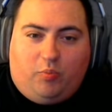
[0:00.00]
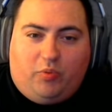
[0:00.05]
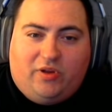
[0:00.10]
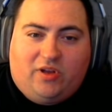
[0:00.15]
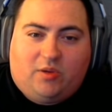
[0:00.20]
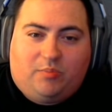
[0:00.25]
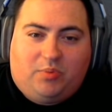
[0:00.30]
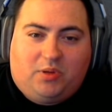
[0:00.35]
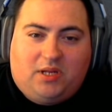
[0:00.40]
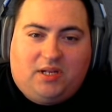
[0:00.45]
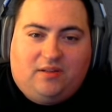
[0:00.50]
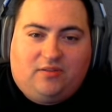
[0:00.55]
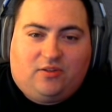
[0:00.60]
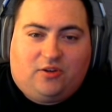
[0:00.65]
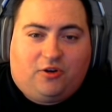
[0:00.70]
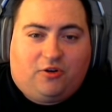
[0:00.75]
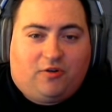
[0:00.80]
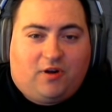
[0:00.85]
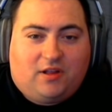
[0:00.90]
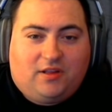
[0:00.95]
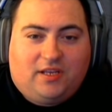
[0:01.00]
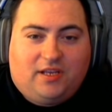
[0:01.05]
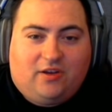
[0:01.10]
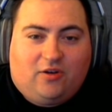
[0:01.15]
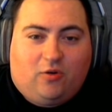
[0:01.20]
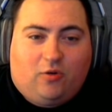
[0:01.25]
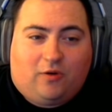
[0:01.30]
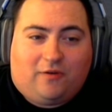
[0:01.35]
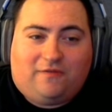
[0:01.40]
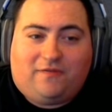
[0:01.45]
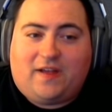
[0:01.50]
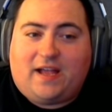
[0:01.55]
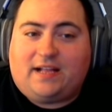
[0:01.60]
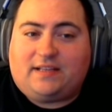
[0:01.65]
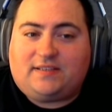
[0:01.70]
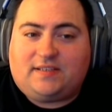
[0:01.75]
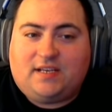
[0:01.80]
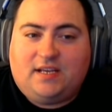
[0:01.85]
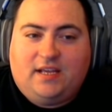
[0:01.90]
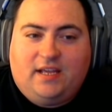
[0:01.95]
when completing the Corellian
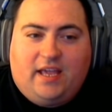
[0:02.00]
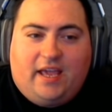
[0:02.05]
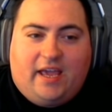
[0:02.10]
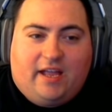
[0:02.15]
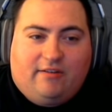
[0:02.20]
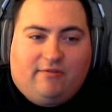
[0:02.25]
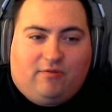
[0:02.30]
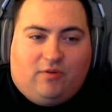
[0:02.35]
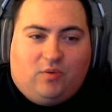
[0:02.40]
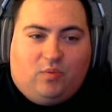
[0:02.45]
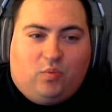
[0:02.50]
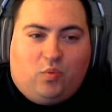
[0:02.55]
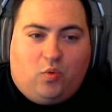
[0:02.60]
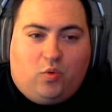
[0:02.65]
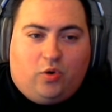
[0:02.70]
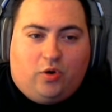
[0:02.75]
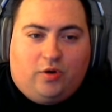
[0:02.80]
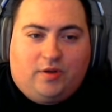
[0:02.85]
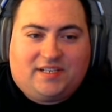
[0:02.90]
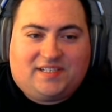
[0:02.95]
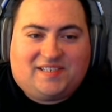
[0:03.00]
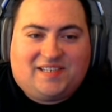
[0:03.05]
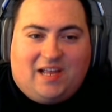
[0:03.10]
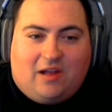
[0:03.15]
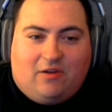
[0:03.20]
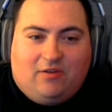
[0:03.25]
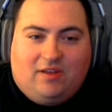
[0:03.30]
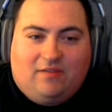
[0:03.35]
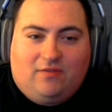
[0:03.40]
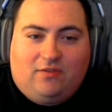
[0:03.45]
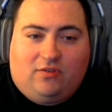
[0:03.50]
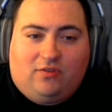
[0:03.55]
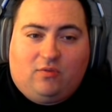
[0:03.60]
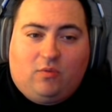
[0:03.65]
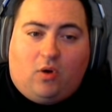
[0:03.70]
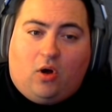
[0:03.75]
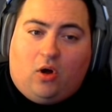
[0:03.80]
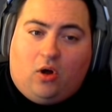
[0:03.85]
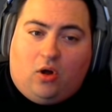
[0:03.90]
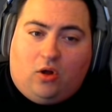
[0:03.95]
Corvette, and reward is now given
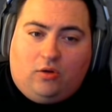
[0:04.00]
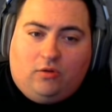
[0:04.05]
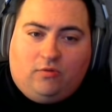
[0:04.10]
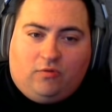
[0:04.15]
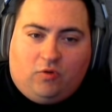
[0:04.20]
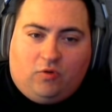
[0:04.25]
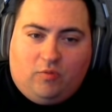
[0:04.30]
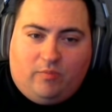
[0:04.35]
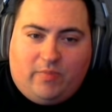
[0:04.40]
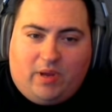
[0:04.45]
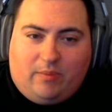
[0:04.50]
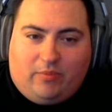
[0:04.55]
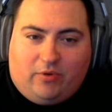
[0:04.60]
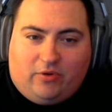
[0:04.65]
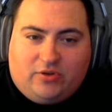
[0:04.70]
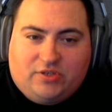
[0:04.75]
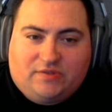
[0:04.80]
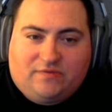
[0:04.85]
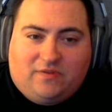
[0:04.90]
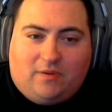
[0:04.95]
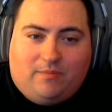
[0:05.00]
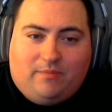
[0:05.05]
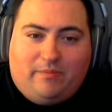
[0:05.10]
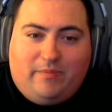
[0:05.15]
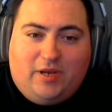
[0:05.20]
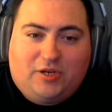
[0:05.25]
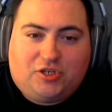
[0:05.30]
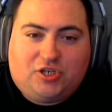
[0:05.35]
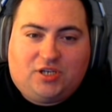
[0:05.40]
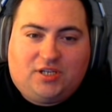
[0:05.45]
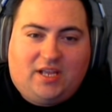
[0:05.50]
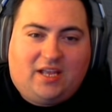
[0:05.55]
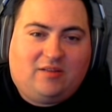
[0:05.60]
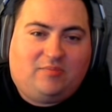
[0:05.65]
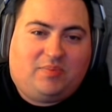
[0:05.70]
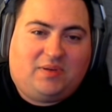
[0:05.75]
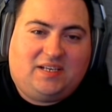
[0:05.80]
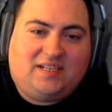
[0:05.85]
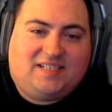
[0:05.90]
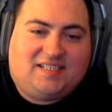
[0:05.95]
to all group members from Mission
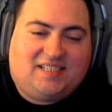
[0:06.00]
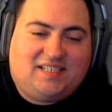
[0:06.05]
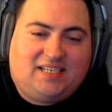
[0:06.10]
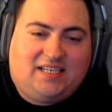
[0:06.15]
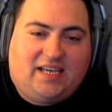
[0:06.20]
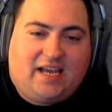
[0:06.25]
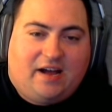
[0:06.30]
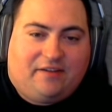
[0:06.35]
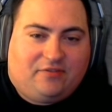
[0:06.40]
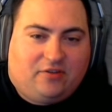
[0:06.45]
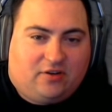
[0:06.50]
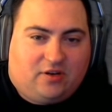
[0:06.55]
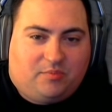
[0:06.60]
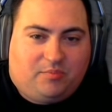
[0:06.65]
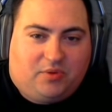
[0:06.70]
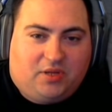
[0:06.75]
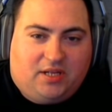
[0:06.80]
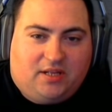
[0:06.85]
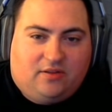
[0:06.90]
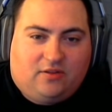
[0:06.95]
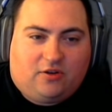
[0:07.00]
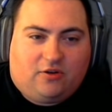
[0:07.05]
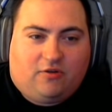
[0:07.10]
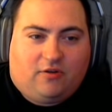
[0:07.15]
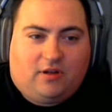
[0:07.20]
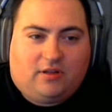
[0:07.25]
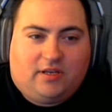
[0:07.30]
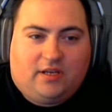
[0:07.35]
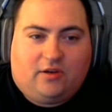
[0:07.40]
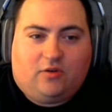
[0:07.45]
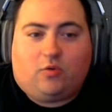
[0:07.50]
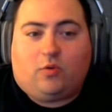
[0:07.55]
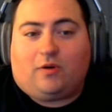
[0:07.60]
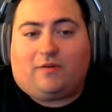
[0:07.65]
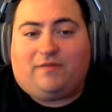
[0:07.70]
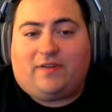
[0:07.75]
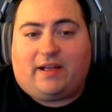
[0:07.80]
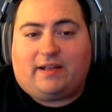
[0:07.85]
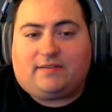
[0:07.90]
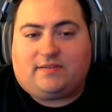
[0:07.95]
NPC after completing the Corellian
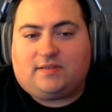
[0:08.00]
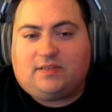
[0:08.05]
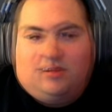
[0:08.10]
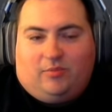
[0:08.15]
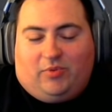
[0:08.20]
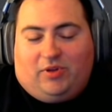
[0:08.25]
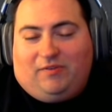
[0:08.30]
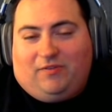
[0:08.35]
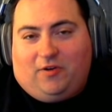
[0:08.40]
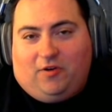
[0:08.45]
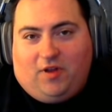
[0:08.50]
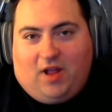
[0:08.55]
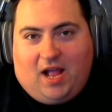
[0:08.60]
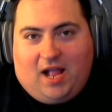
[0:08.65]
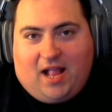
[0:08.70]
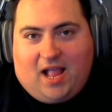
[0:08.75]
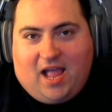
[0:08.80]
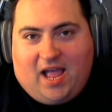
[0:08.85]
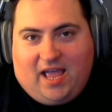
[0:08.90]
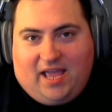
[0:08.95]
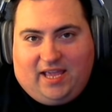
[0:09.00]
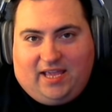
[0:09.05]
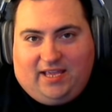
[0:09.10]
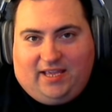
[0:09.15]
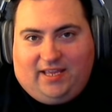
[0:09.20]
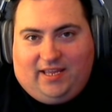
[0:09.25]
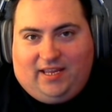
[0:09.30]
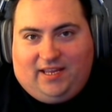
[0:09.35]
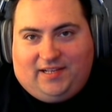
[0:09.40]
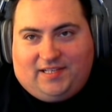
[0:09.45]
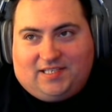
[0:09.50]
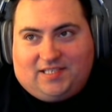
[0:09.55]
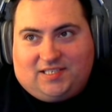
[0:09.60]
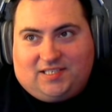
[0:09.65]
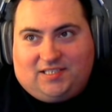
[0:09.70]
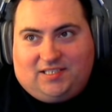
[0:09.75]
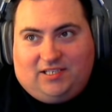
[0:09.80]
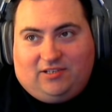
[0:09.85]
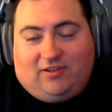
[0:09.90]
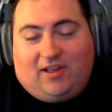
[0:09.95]
Corvette. Believe it or not, I
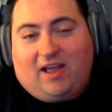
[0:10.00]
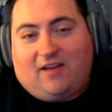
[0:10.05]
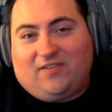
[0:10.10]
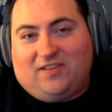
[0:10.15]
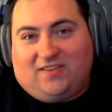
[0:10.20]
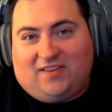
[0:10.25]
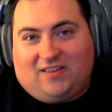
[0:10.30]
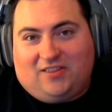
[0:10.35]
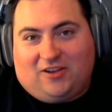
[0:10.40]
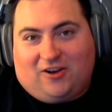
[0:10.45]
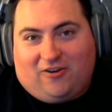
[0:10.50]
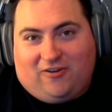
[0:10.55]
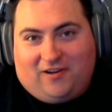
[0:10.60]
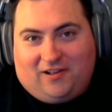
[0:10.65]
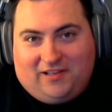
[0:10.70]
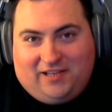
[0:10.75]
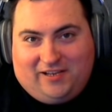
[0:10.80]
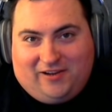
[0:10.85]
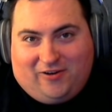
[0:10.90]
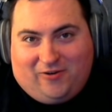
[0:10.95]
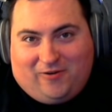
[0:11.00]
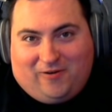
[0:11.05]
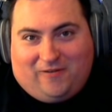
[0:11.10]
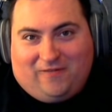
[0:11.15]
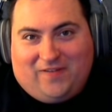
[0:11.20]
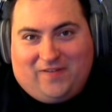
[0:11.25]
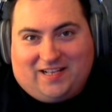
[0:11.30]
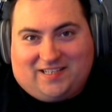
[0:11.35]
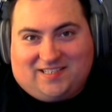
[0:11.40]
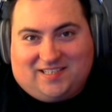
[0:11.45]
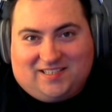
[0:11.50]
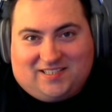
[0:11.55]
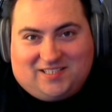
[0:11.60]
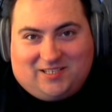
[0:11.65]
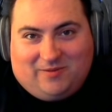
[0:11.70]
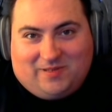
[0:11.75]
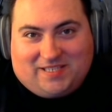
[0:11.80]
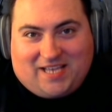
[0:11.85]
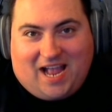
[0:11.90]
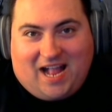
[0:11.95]
still haven't done the Corellian Corvette since
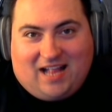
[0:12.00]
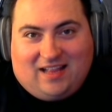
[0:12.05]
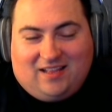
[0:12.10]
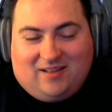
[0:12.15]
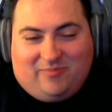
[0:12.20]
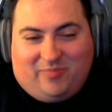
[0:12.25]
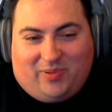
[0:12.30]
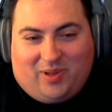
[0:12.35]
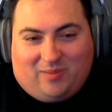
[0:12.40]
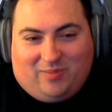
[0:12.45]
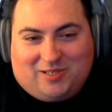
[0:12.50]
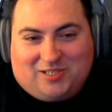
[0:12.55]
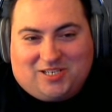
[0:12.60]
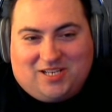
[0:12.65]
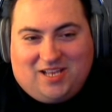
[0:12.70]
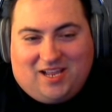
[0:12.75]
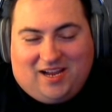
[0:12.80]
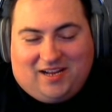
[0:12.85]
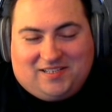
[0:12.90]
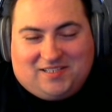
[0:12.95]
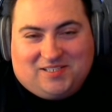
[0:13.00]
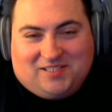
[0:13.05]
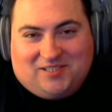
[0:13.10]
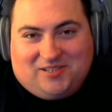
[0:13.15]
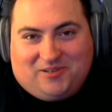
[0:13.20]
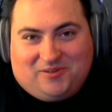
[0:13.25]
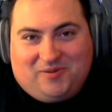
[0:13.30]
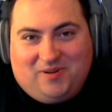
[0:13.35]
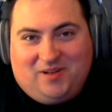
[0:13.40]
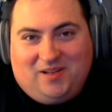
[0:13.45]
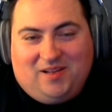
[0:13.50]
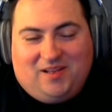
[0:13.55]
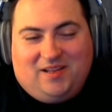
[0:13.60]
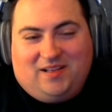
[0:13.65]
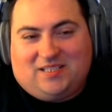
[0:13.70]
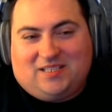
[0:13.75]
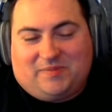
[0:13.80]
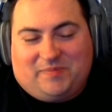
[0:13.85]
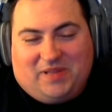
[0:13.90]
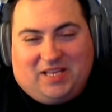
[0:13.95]
it was added in Publish 9, so
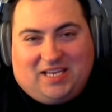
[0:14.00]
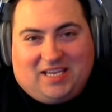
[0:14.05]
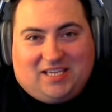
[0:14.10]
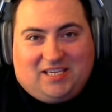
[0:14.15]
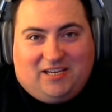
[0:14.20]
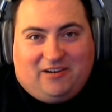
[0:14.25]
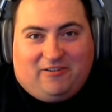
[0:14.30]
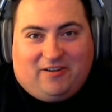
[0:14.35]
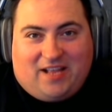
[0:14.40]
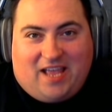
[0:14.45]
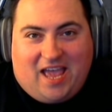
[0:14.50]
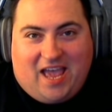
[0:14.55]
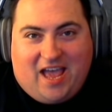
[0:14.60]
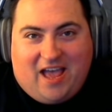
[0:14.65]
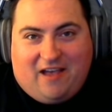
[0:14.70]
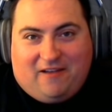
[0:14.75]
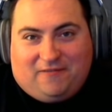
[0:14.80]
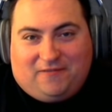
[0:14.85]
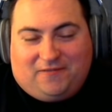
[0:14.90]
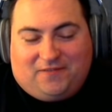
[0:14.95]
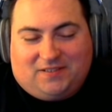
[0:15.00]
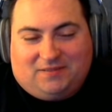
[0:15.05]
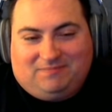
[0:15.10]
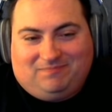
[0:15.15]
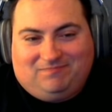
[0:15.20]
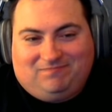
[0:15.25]
it's been like a year and a half.